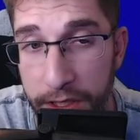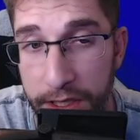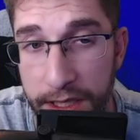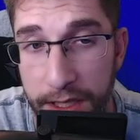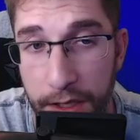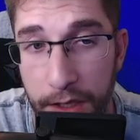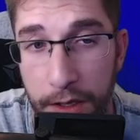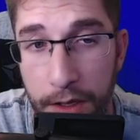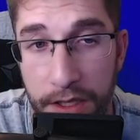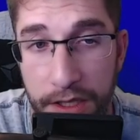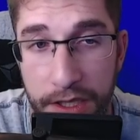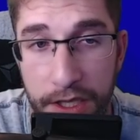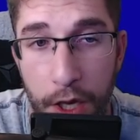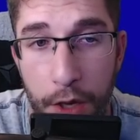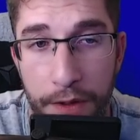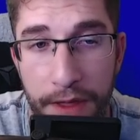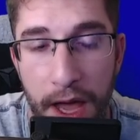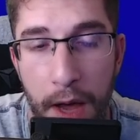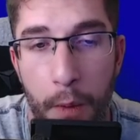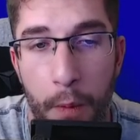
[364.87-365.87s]

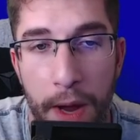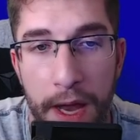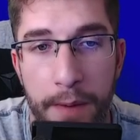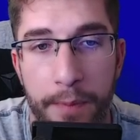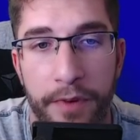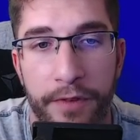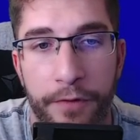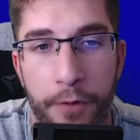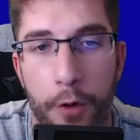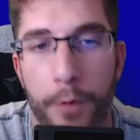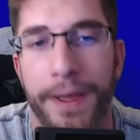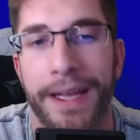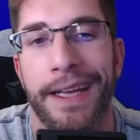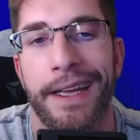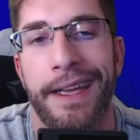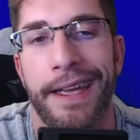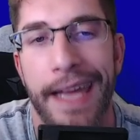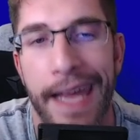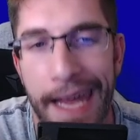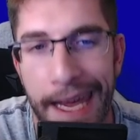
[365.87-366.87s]
so that when performing a
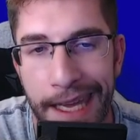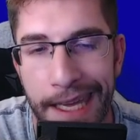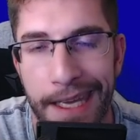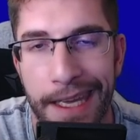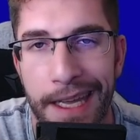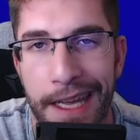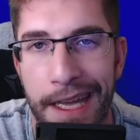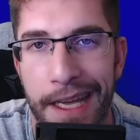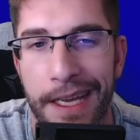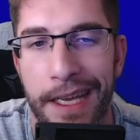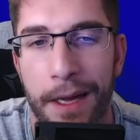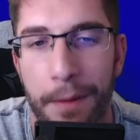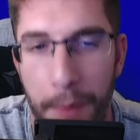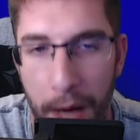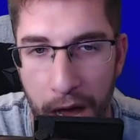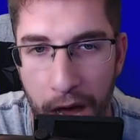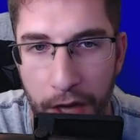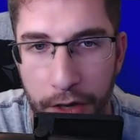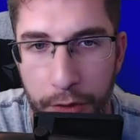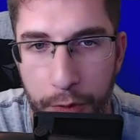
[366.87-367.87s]
kick
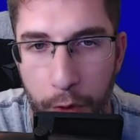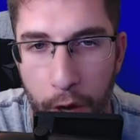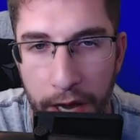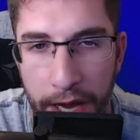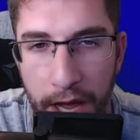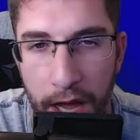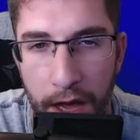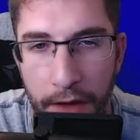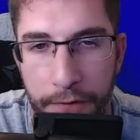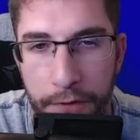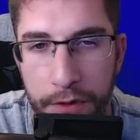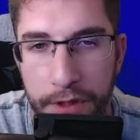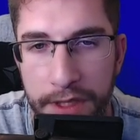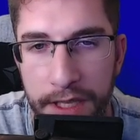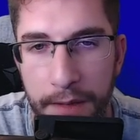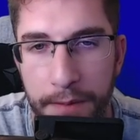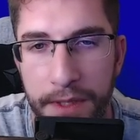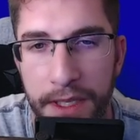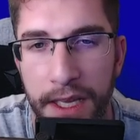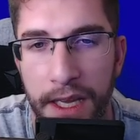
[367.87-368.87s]
command right after
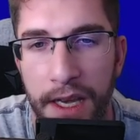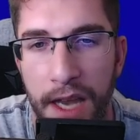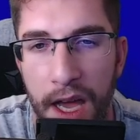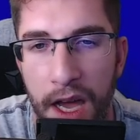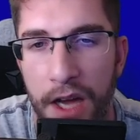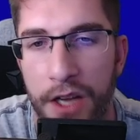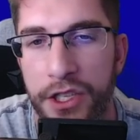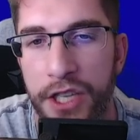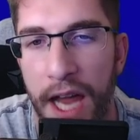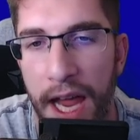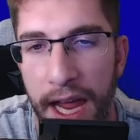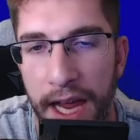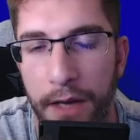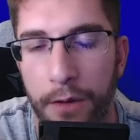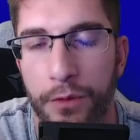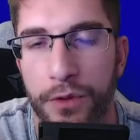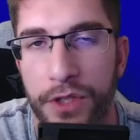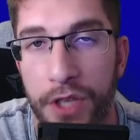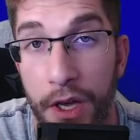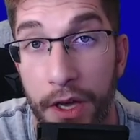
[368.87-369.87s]
attempting a large
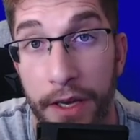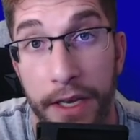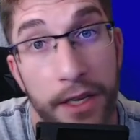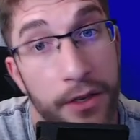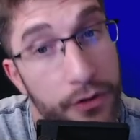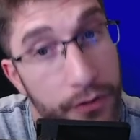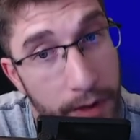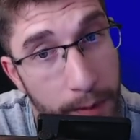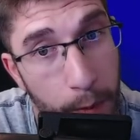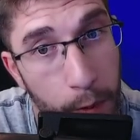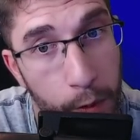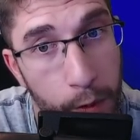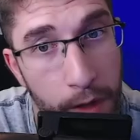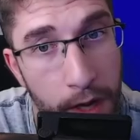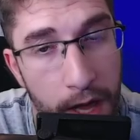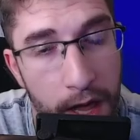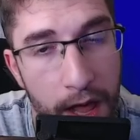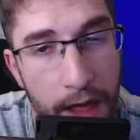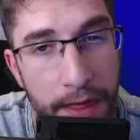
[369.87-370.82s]
angle turn in dribble,